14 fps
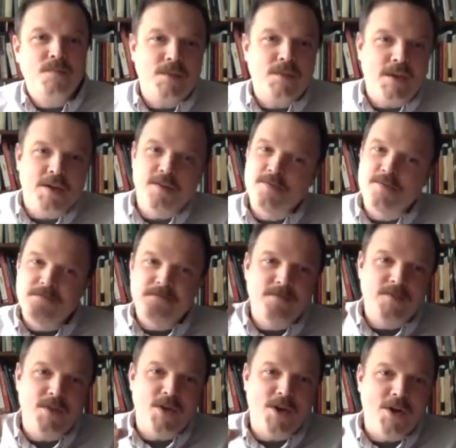like,
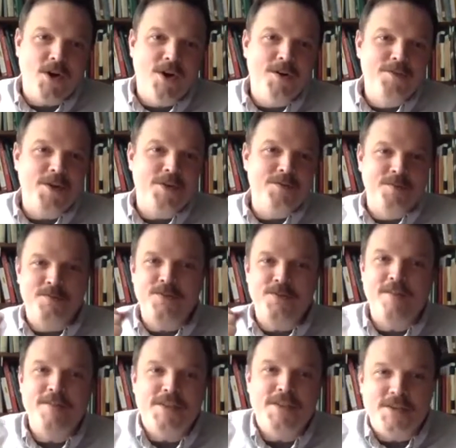all their
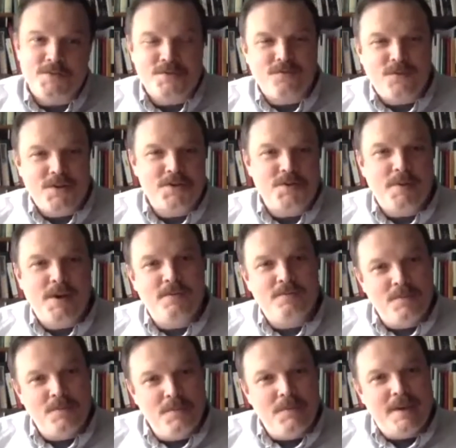everything that was fresh about them
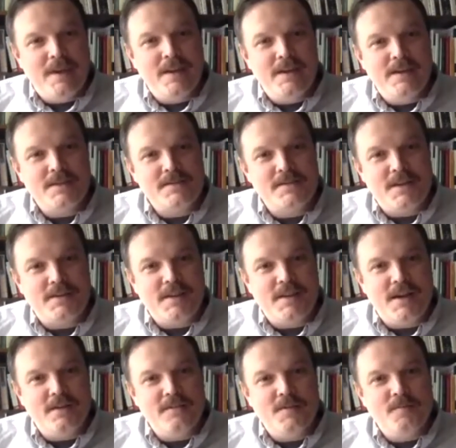from the beginning gets sucked
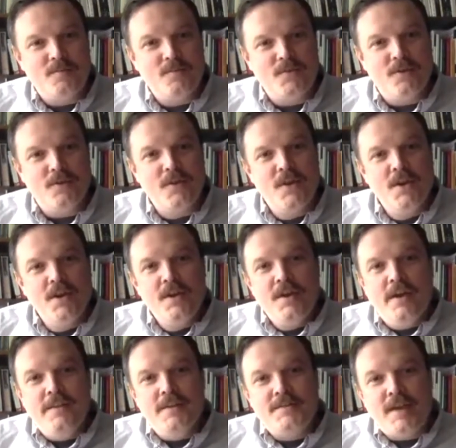out of them. So
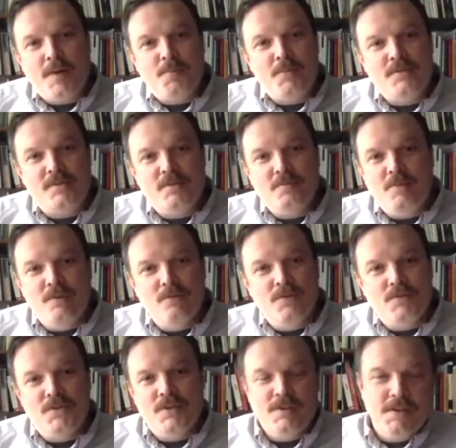and this happens to me
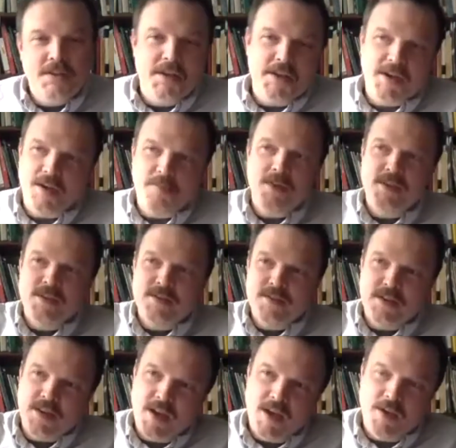routinely. Like I'm in these
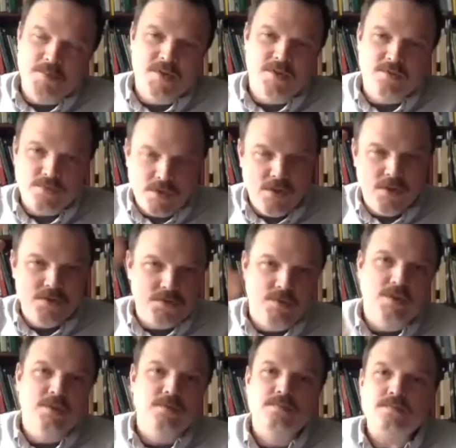like ebbs and flows
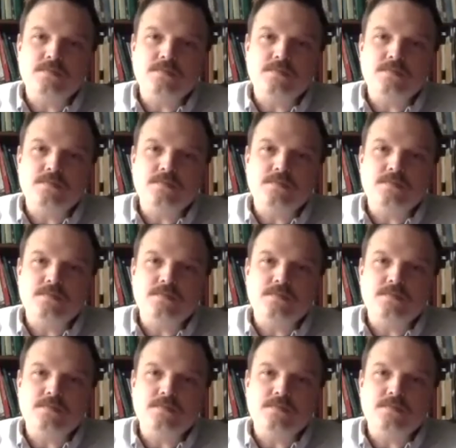where